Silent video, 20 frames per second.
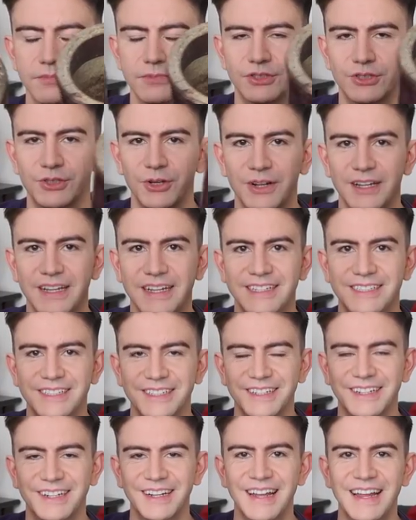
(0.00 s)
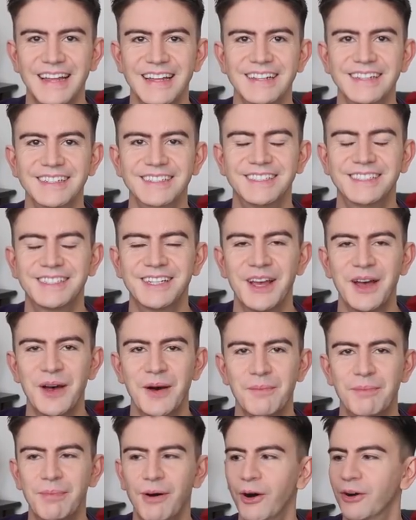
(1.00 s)
solid, glazed
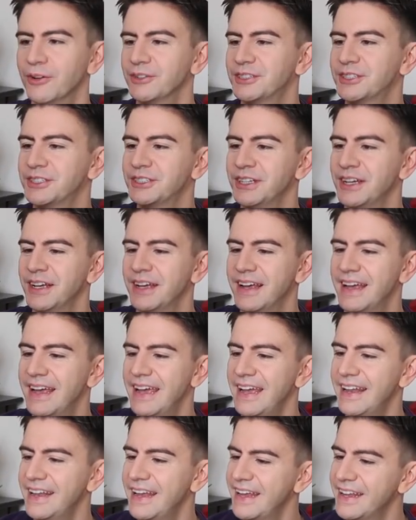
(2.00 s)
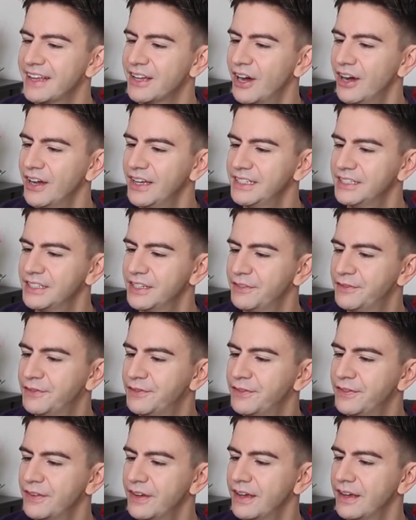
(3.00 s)
pots in a kind of,
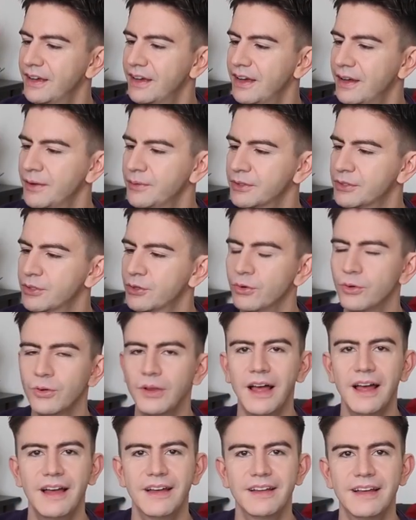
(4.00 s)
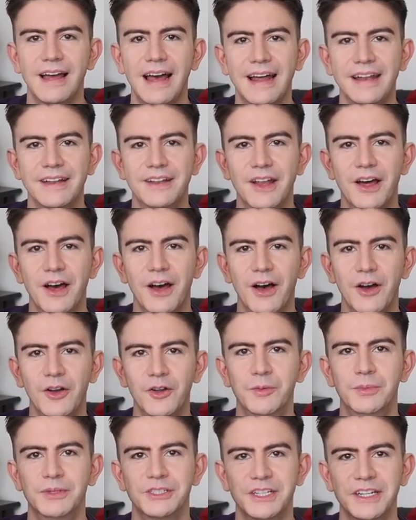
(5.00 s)
I would call that an
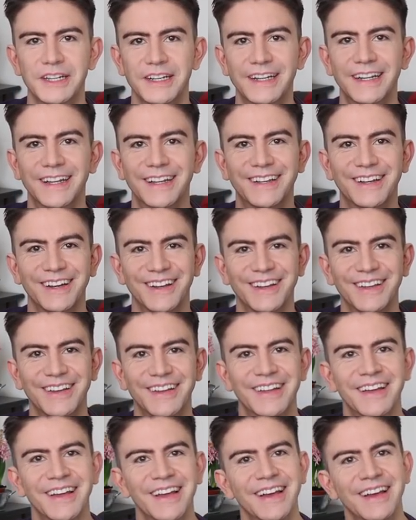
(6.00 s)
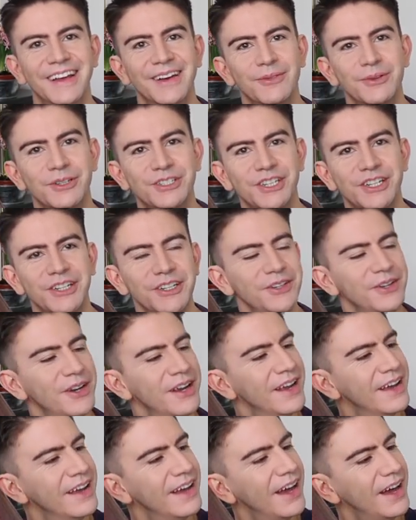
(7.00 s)
aubergine color, would you?
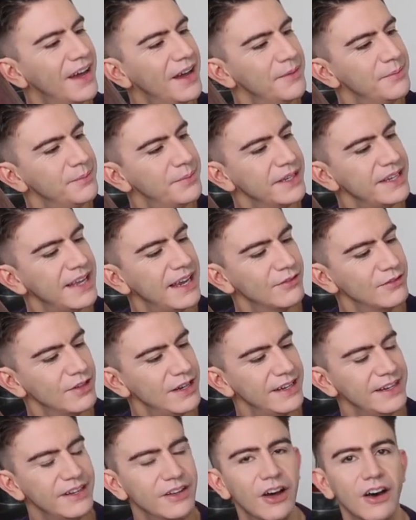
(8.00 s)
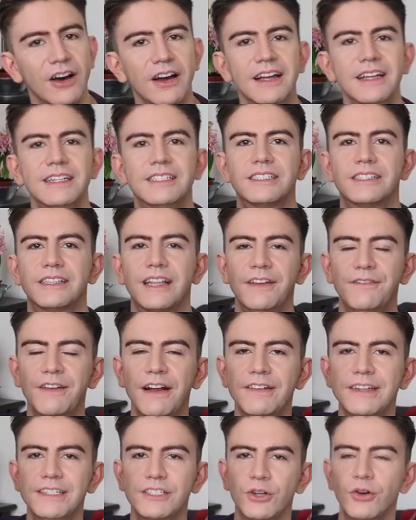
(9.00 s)
But yeah, really nice. They're
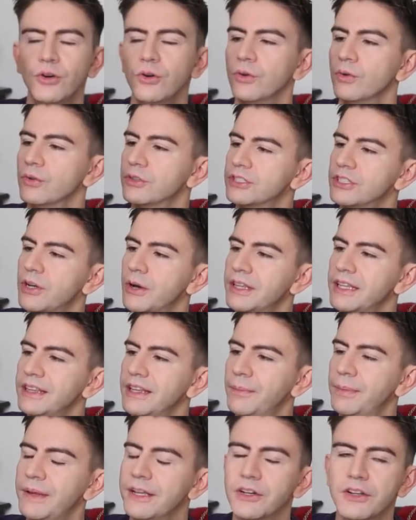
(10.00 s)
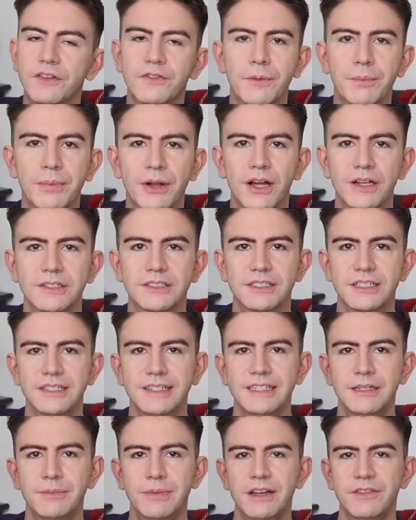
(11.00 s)
very tall, so I think they'd be good for plants that
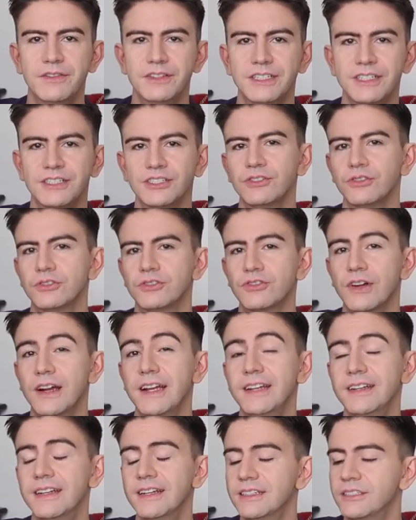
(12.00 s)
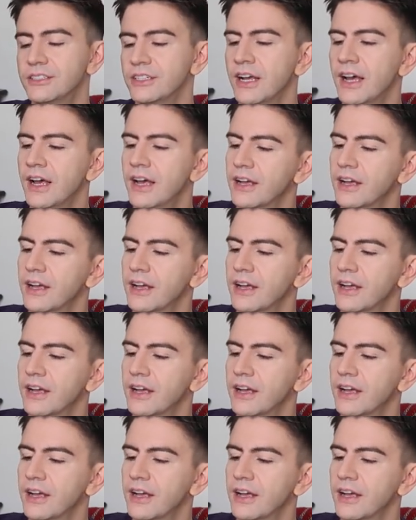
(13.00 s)
need a bit of additional drainage,